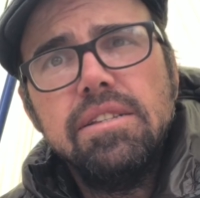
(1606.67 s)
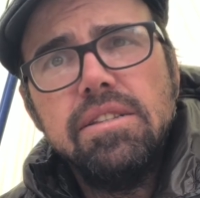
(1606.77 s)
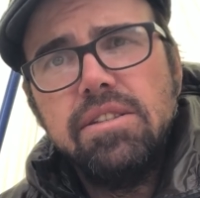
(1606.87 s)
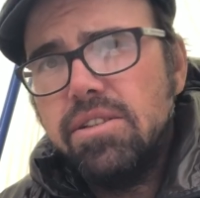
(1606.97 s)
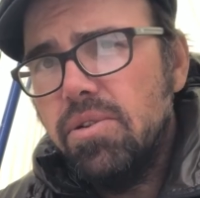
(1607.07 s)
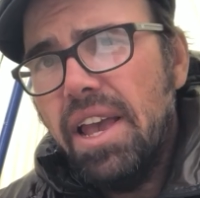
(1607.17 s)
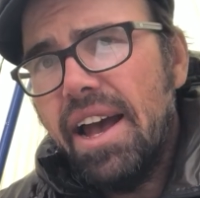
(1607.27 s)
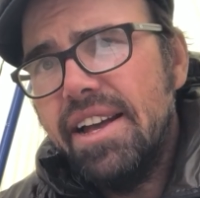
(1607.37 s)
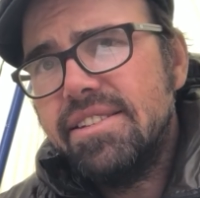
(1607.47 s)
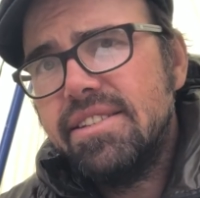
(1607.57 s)
So
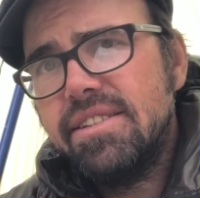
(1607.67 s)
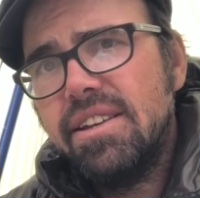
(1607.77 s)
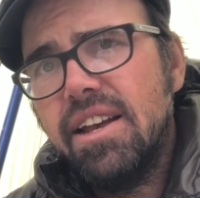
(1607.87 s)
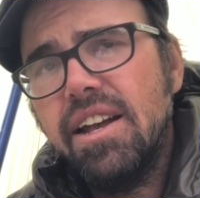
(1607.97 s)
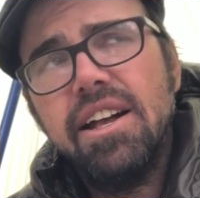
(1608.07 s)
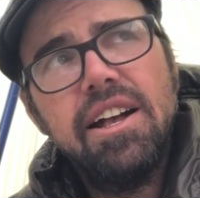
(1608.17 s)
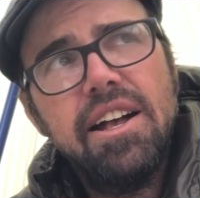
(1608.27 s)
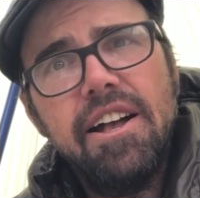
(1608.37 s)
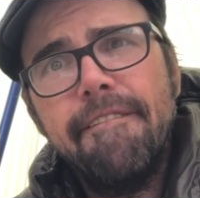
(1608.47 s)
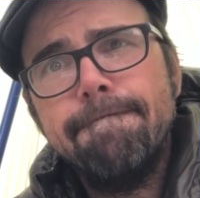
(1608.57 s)
yeah, it's
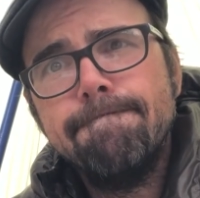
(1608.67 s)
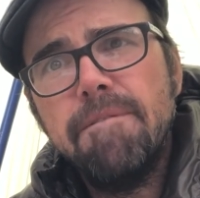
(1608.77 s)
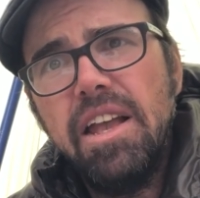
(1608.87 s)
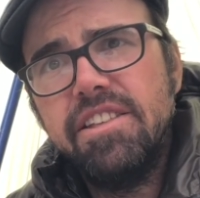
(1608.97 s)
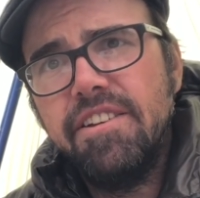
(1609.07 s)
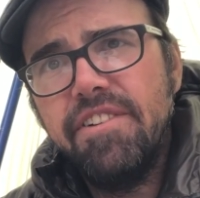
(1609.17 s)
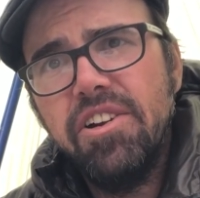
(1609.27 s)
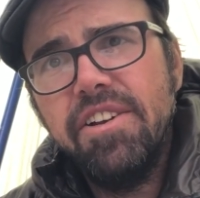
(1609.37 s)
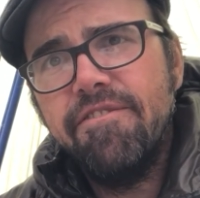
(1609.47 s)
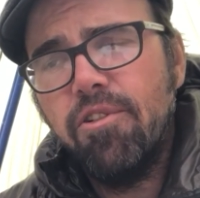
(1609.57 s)
a
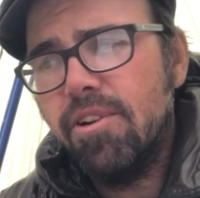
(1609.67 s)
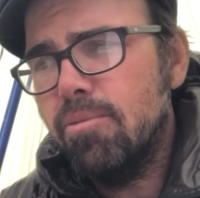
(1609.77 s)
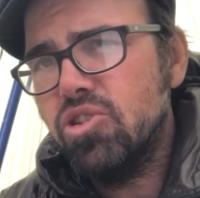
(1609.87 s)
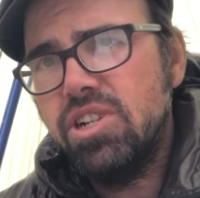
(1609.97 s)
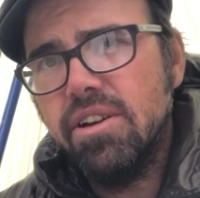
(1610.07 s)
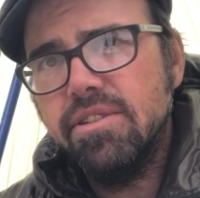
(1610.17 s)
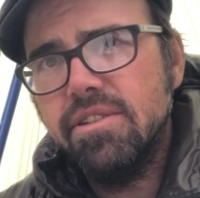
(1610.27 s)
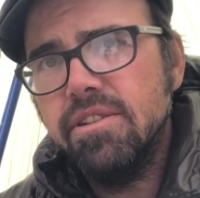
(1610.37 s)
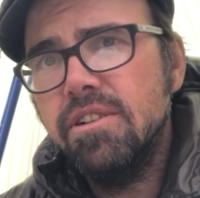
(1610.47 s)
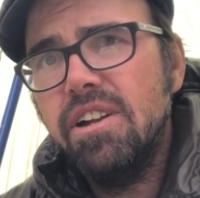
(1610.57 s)
very affordable
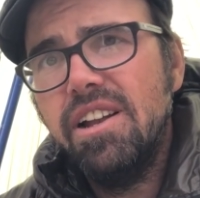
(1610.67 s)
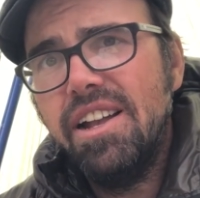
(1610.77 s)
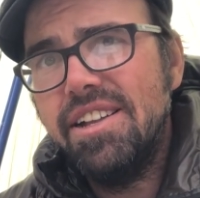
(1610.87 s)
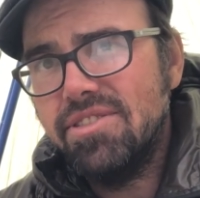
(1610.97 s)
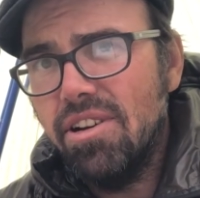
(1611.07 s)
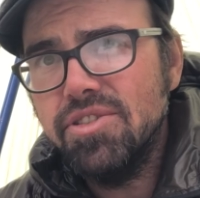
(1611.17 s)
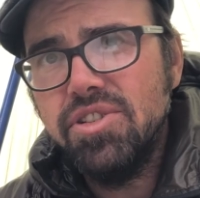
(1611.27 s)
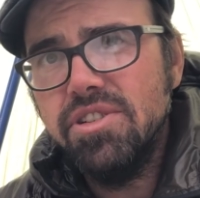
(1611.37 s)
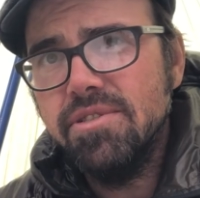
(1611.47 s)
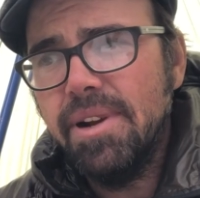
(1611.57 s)
shelter. It's
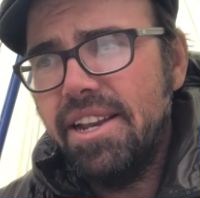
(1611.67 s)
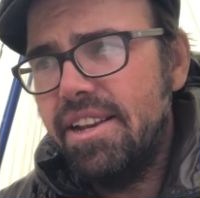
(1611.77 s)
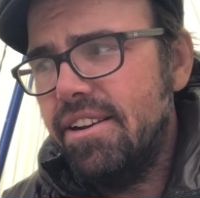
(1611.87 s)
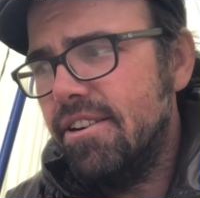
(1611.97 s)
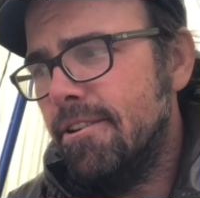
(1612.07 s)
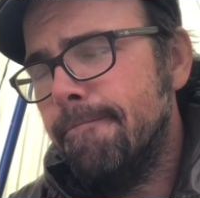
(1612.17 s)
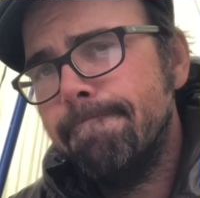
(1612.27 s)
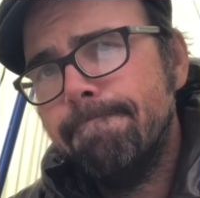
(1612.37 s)
also your rain gear.